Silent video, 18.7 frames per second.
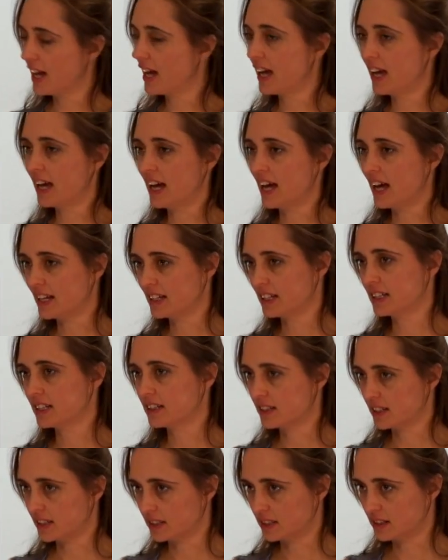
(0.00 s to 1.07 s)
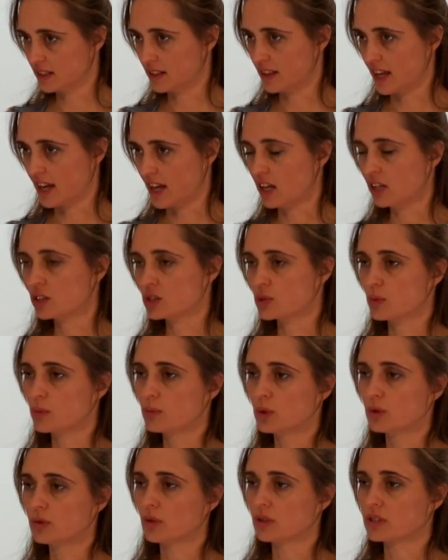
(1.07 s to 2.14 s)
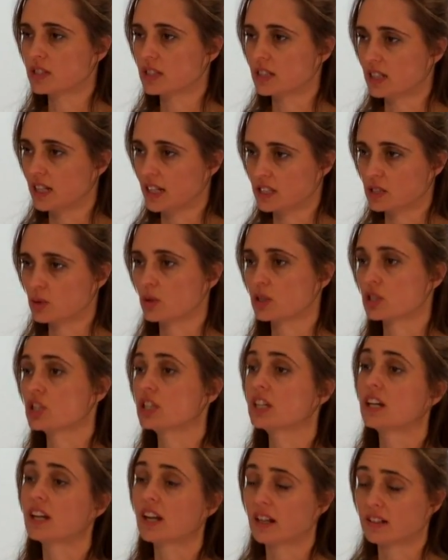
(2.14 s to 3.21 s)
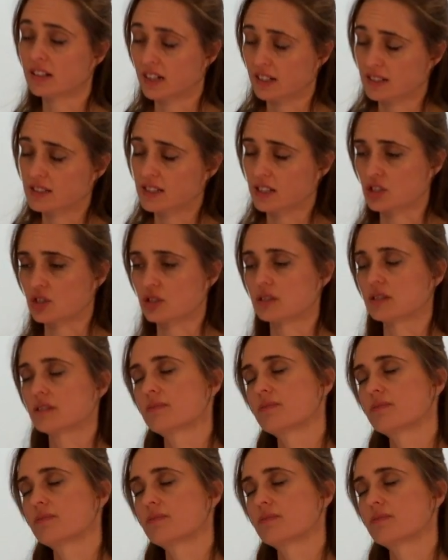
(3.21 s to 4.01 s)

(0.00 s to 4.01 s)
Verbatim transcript: add anything there because we'll move on to the next question in our next session.